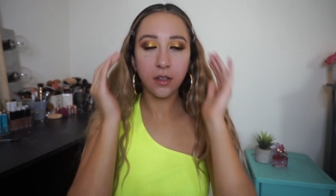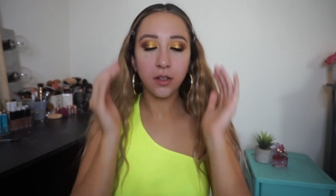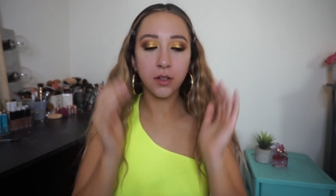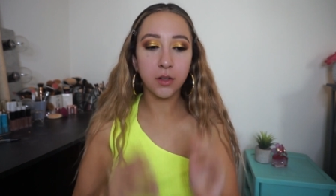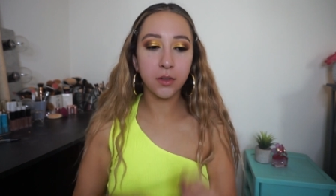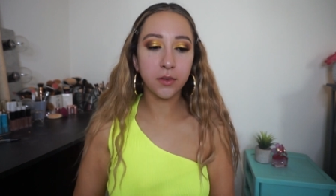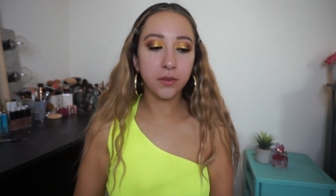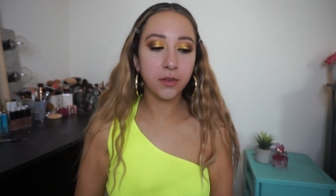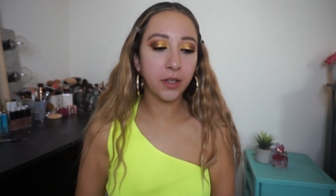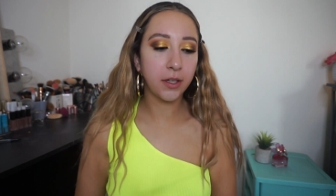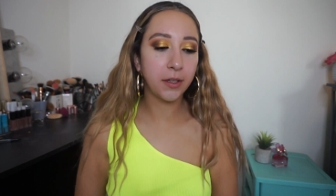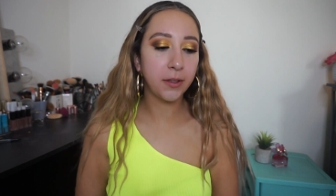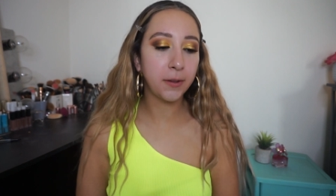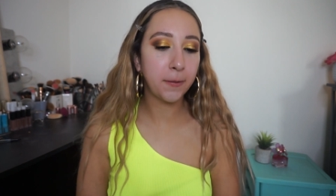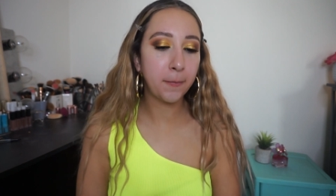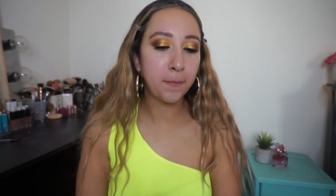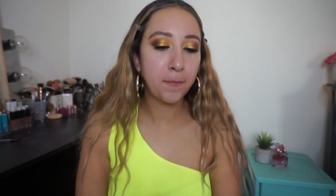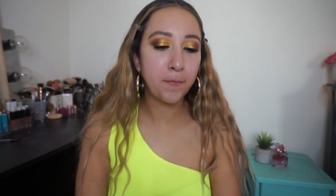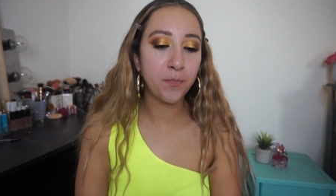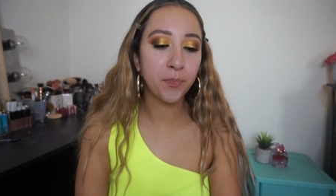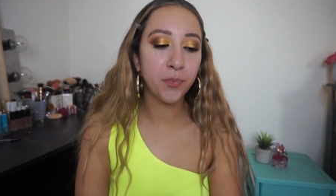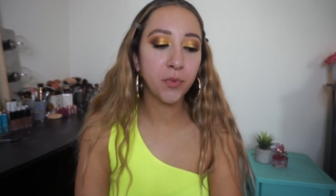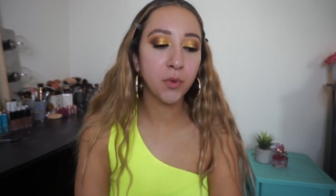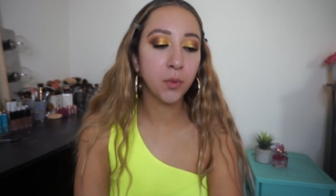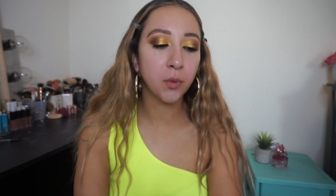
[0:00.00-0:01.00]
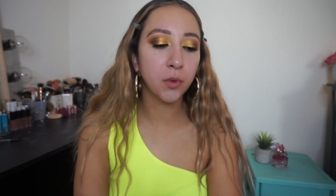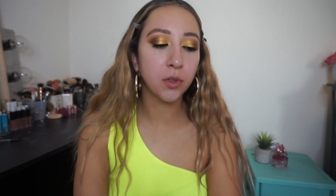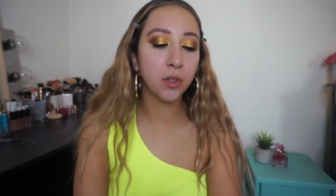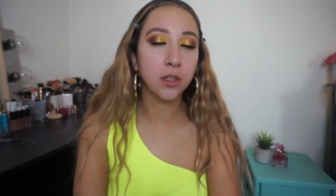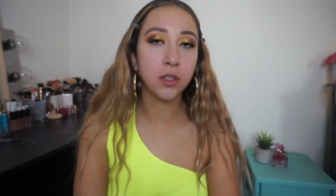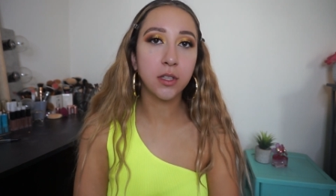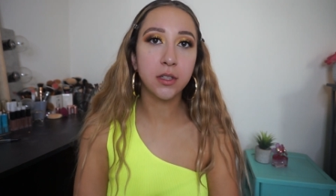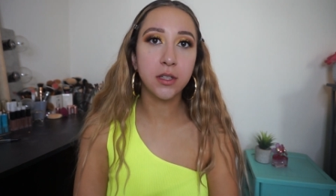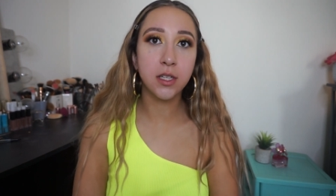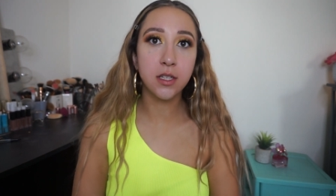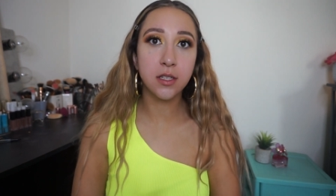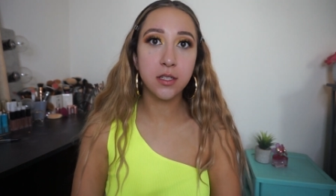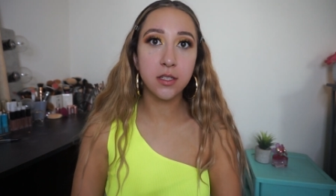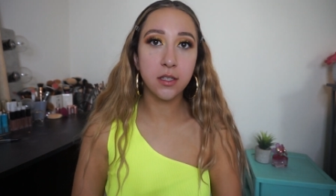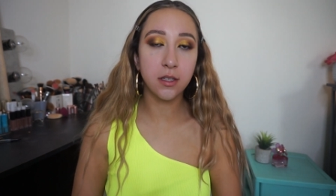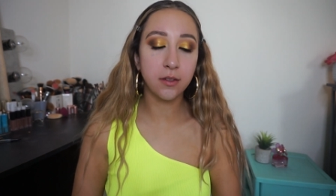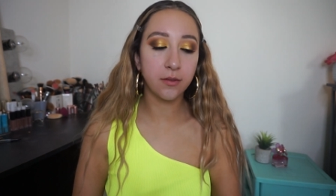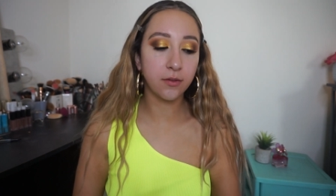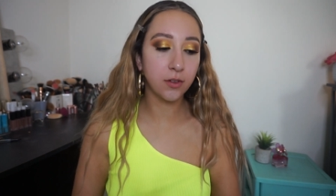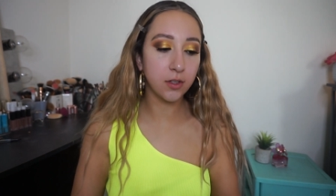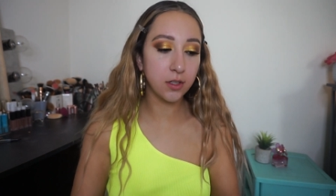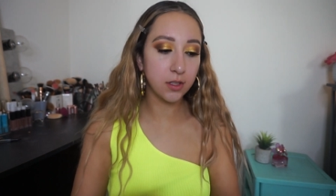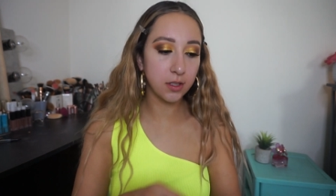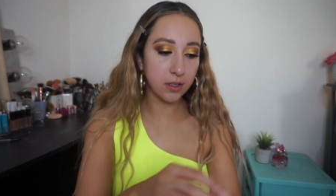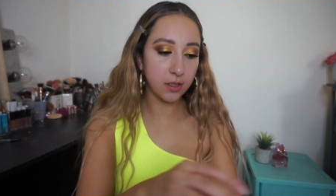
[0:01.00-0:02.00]
Alright. We're gonna let that sit
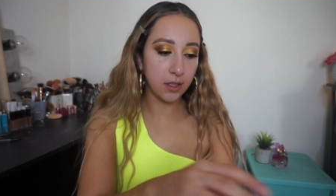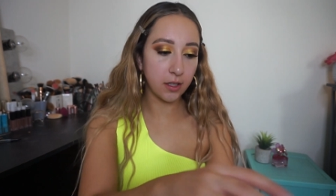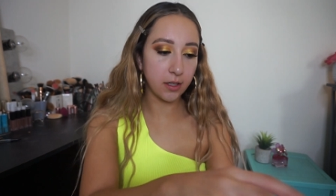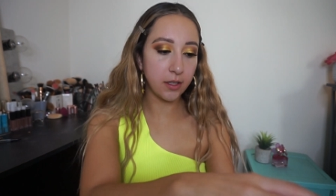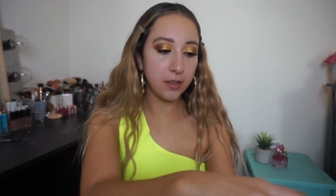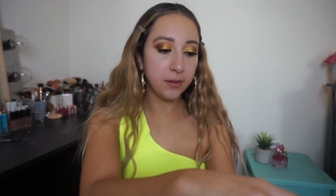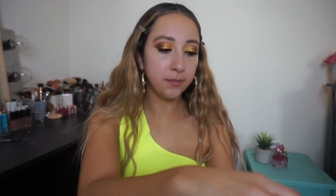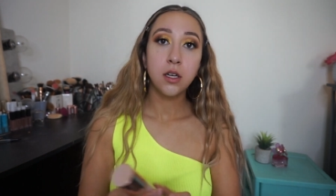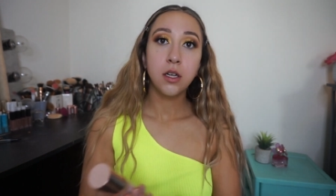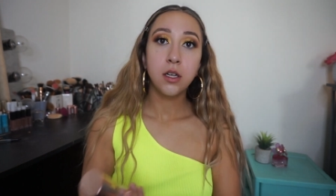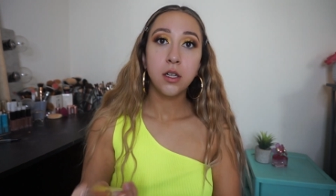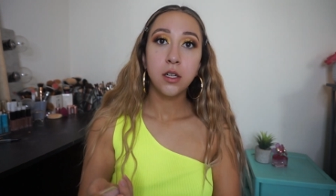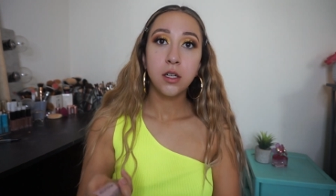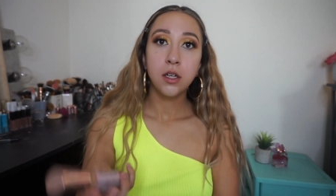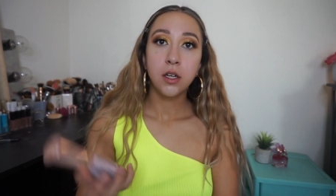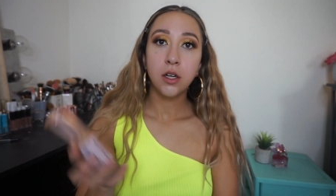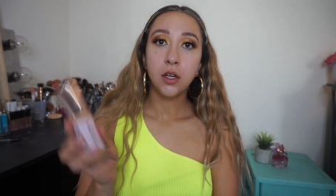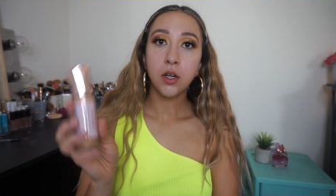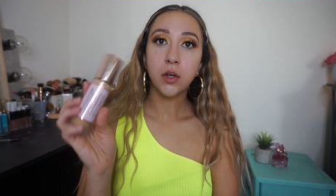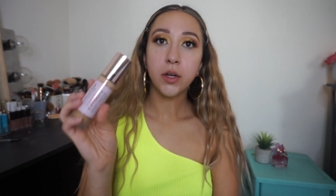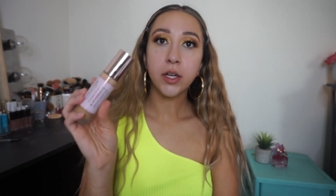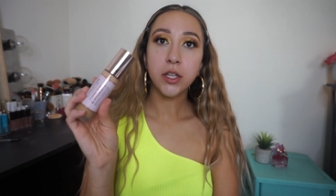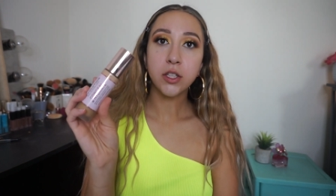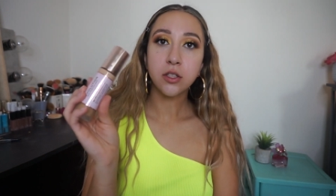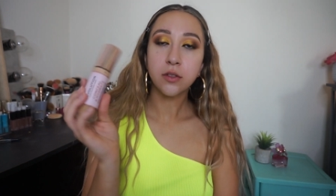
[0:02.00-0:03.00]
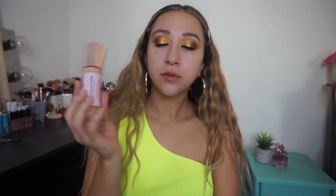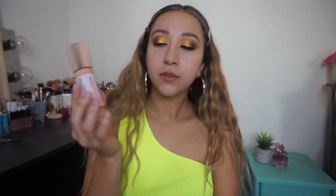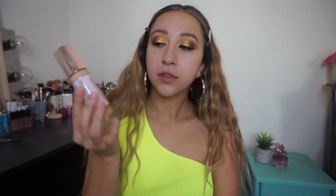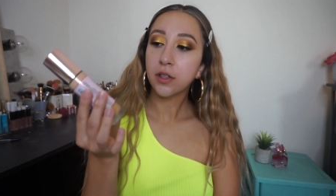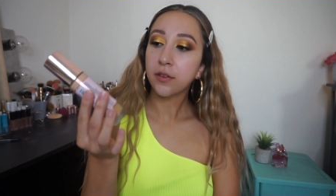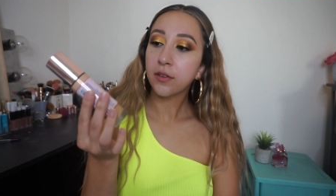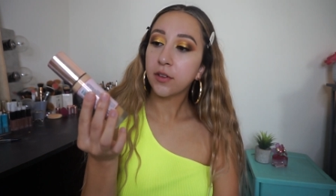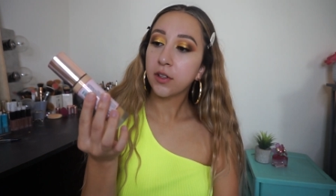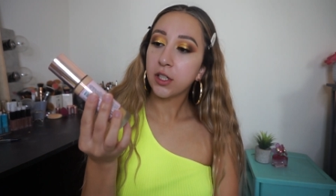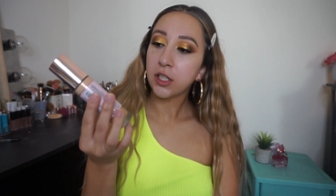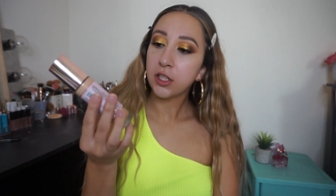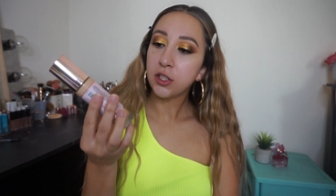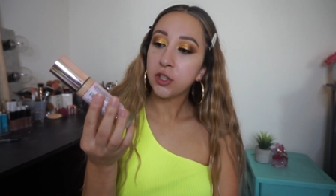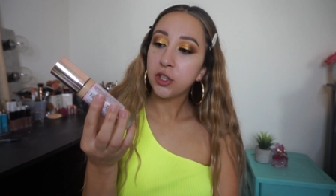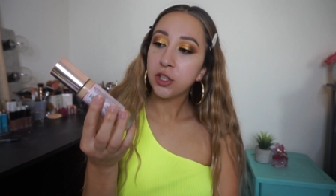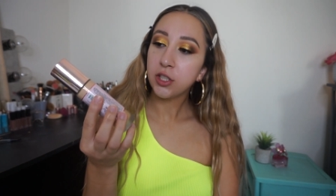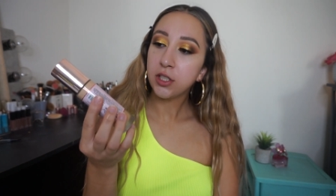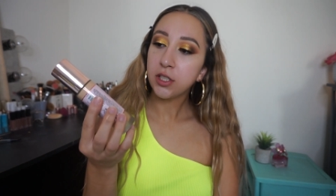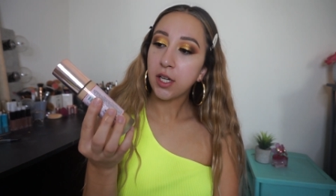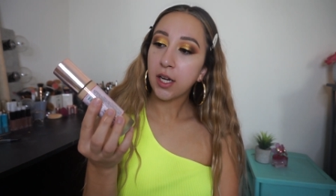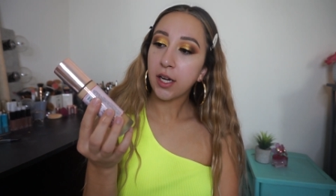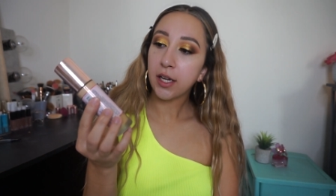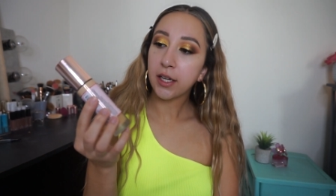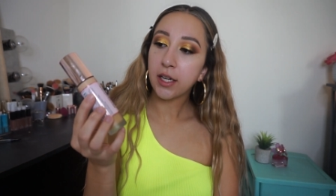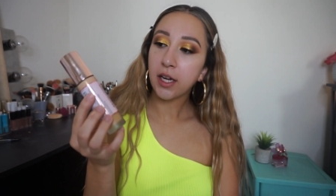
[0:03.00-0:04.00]
for a second. Okay, so for the
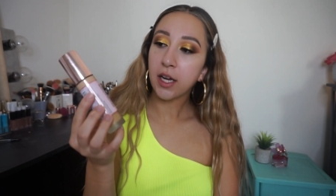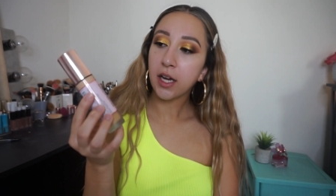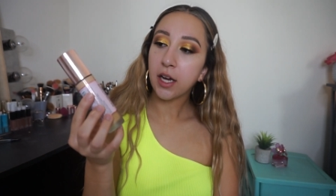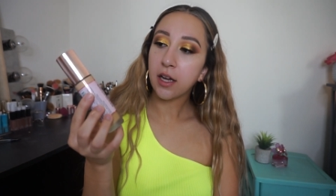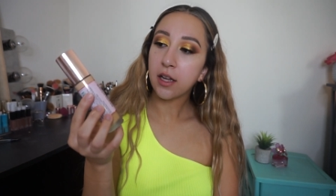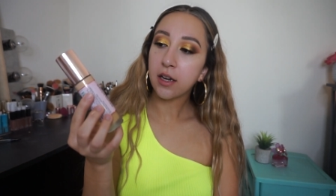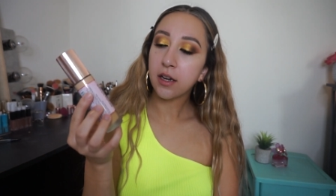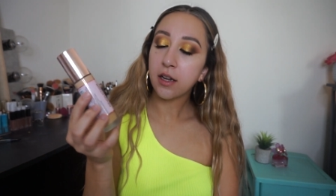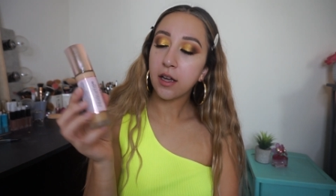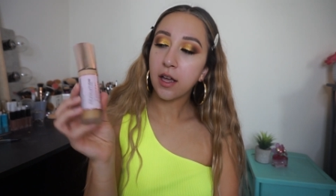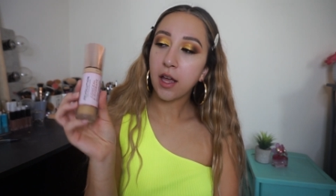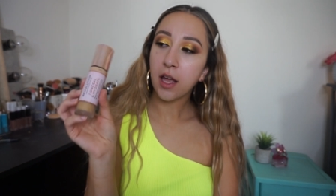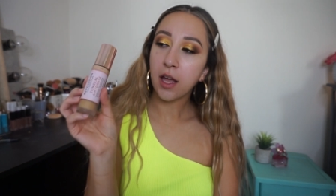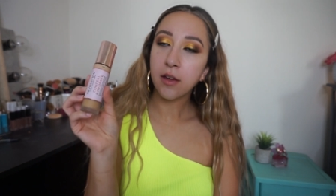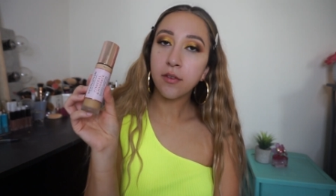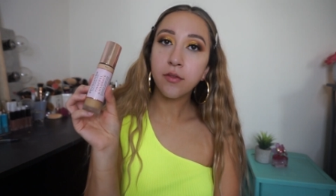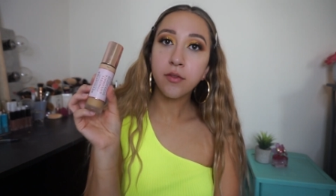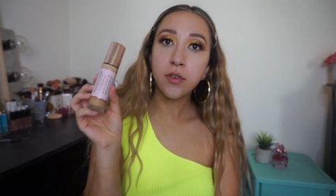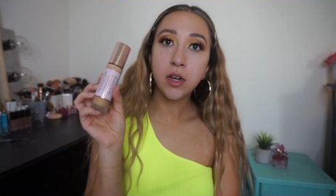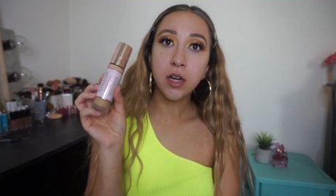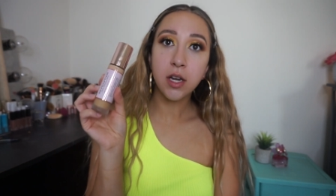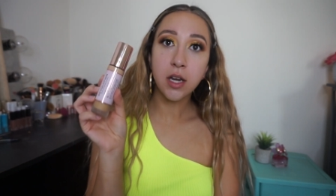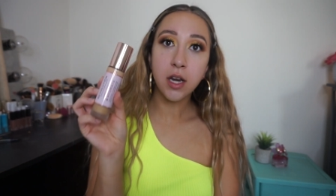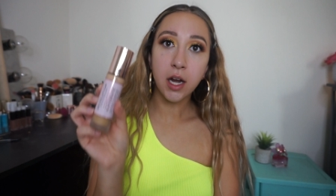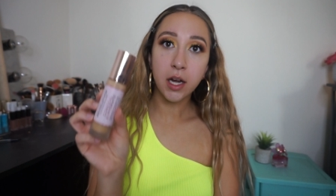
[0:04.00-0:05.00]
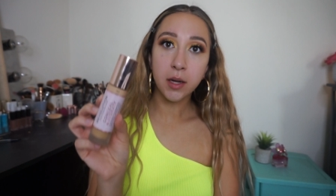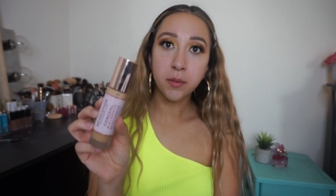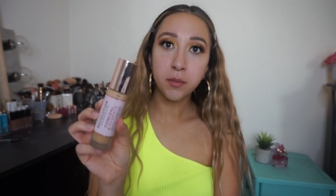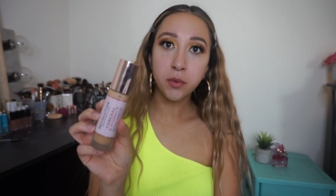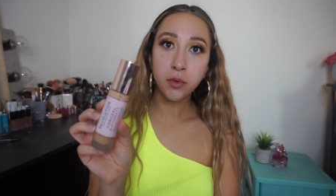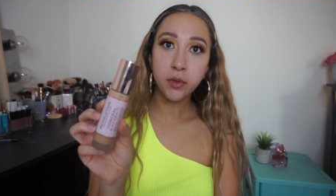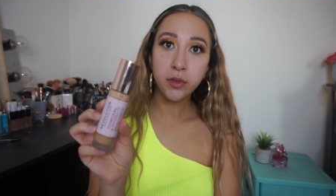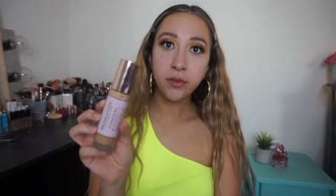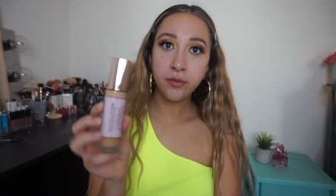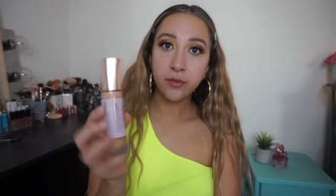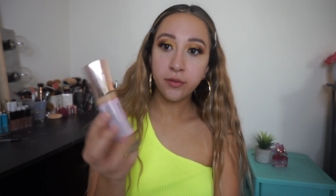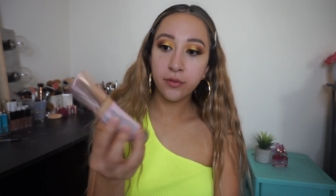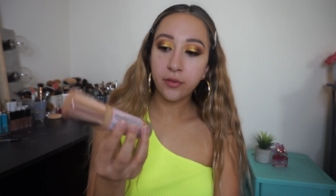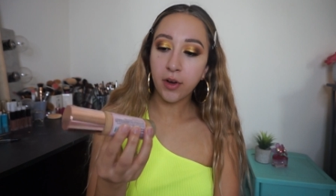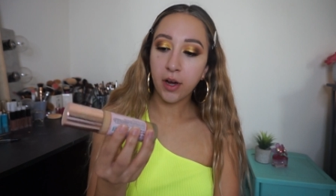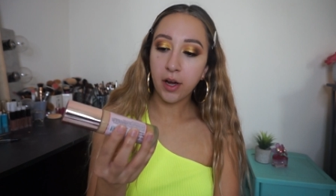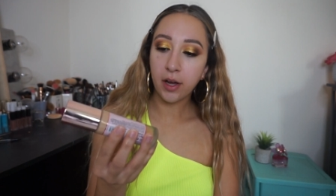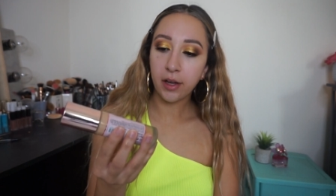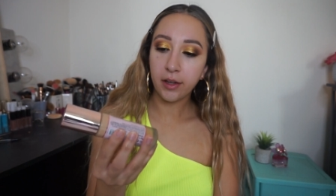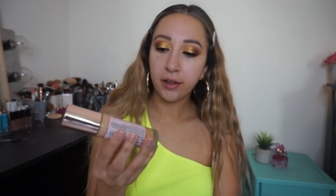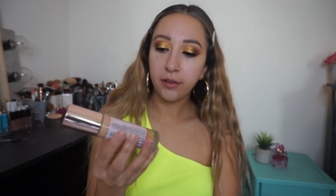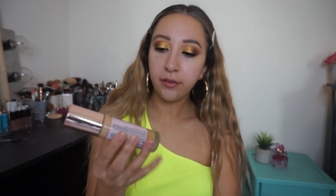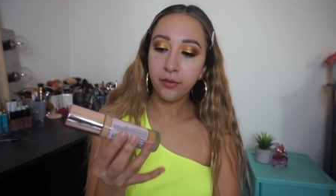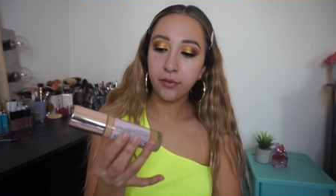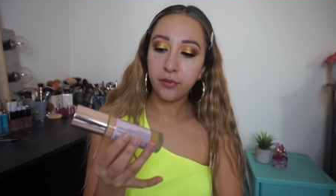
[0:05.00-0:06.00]
foundation, I got F nine point
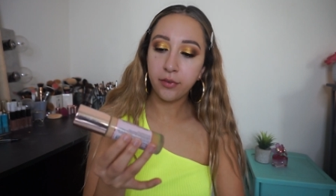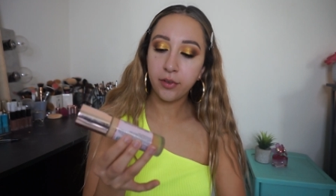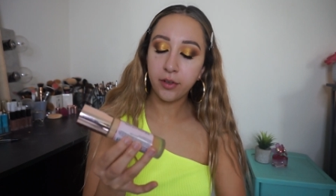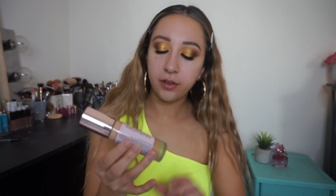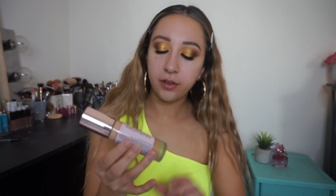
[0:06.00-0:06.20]
five.